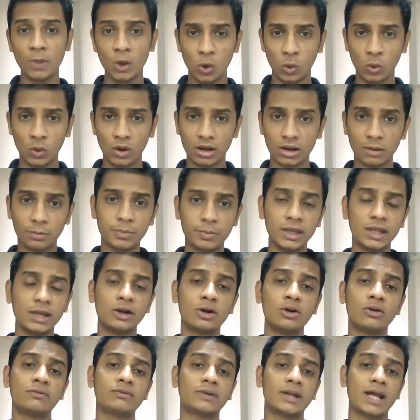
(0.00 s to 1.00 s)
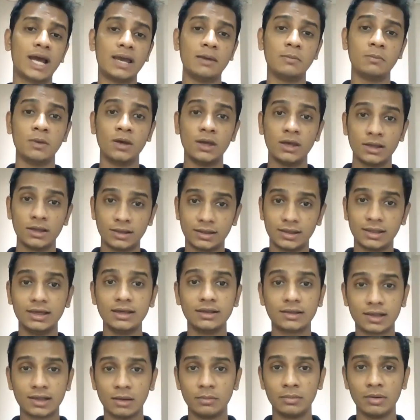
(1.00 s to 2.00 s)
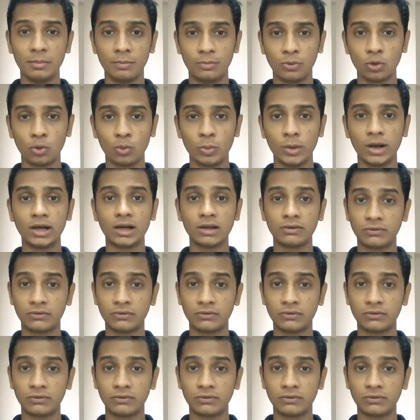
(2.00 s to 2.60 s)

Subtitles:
over a period of time, see some improvement